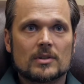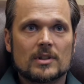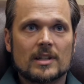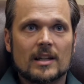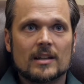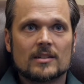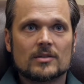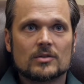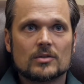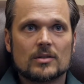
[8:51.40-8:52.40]

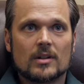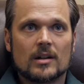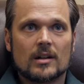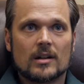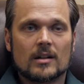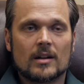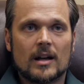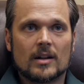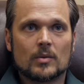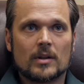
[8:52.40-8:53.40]
getting
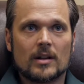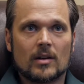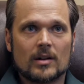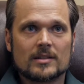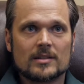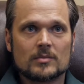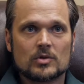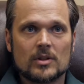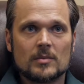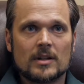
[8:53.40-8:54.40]
adequate autism
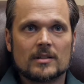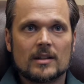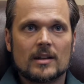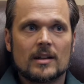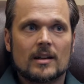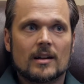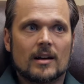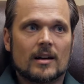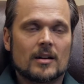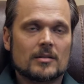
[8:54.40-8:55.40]
treatment,
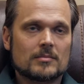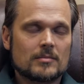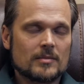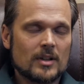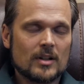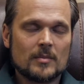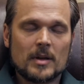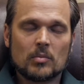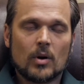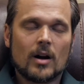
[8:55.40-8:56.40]
they're going to
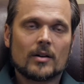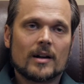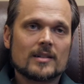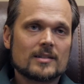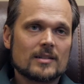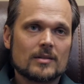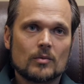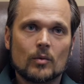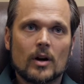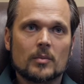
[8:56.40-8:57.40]
make progress
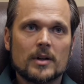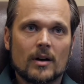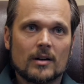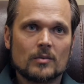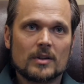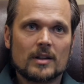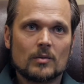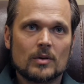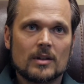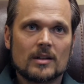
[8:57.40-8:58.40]
well beyond what they
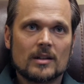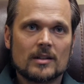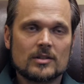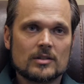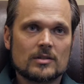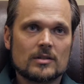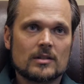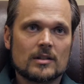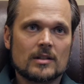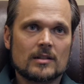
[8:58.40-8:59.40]
would in
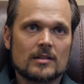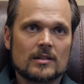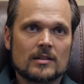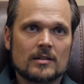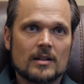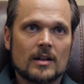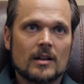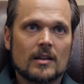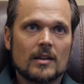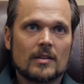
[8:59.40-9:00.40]
just the
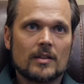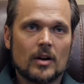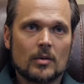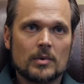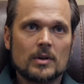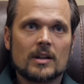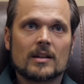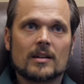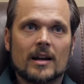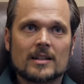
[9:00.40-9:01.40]

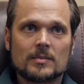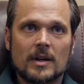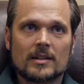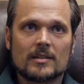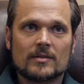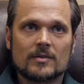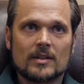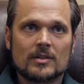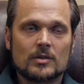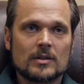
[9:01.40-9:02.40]
therapeutic aspect of
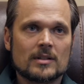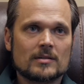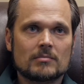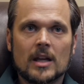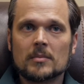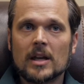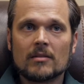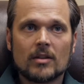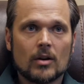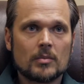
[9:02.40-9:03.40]
doing
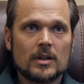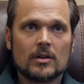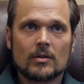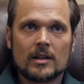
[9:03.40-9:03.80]
ABA therapy or